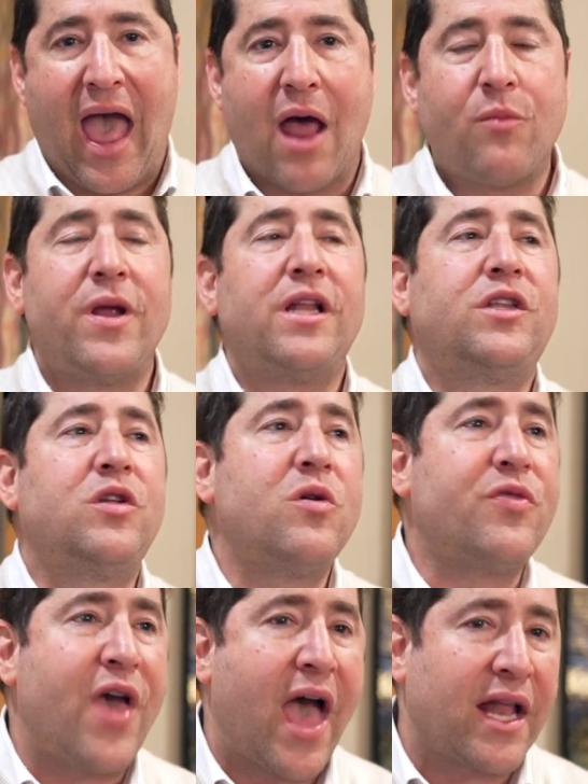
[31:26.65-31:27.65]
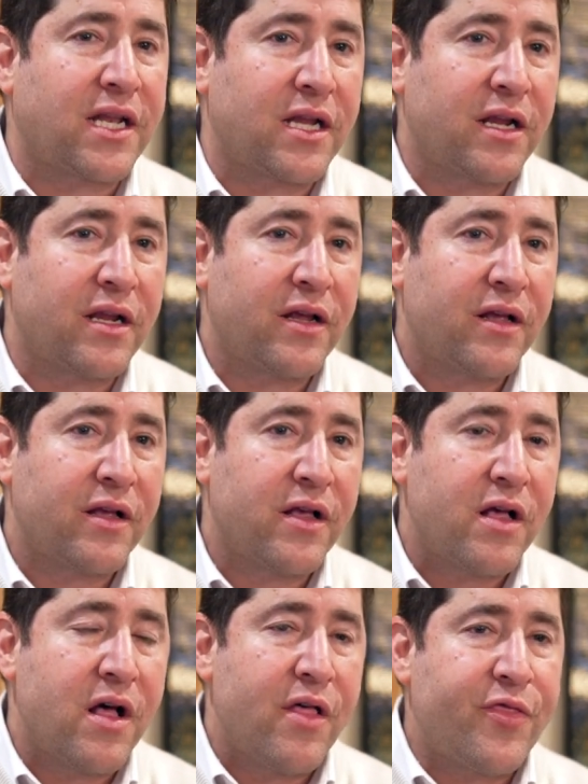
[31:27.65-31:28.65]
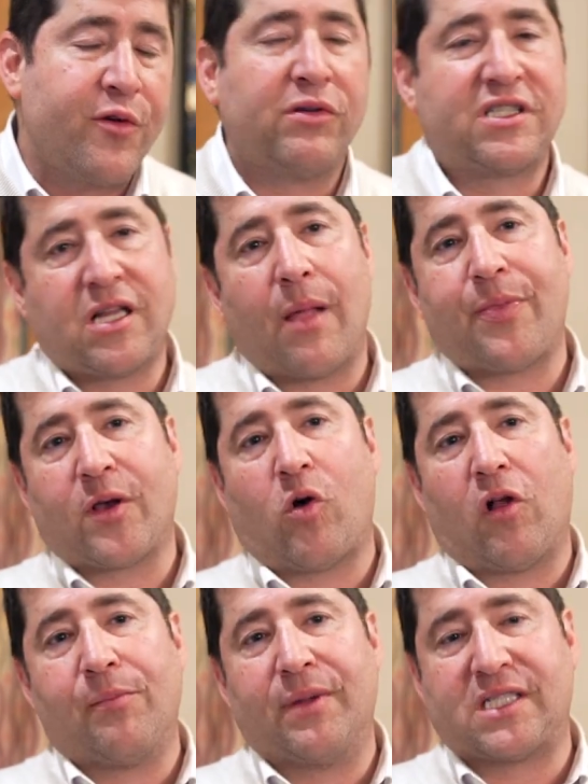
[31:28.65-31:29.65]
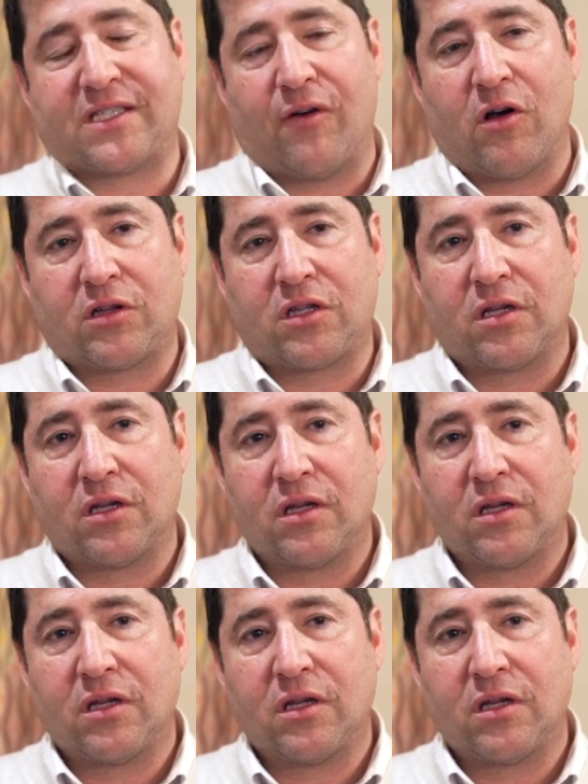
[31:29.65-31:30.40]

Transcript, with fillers: And we do that through something called mitzvot.